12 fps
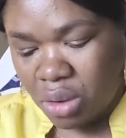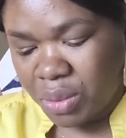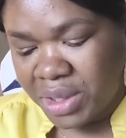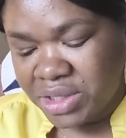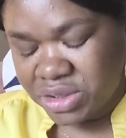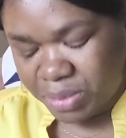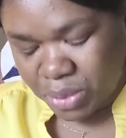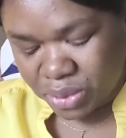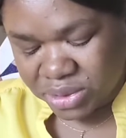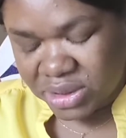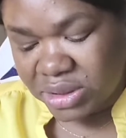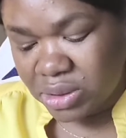what it's supposed
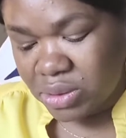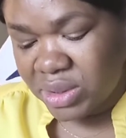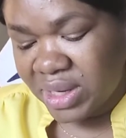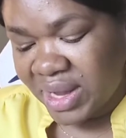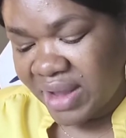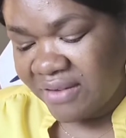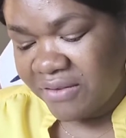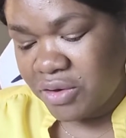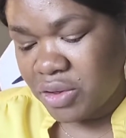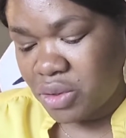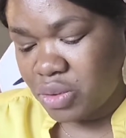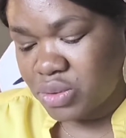to look like for
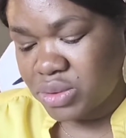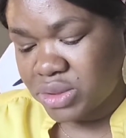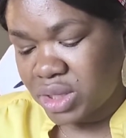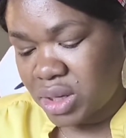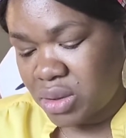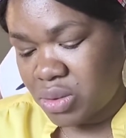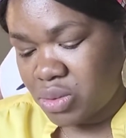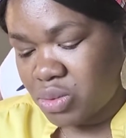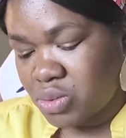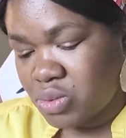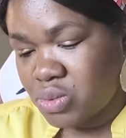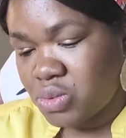those
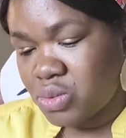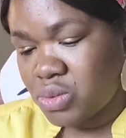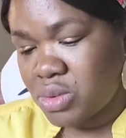who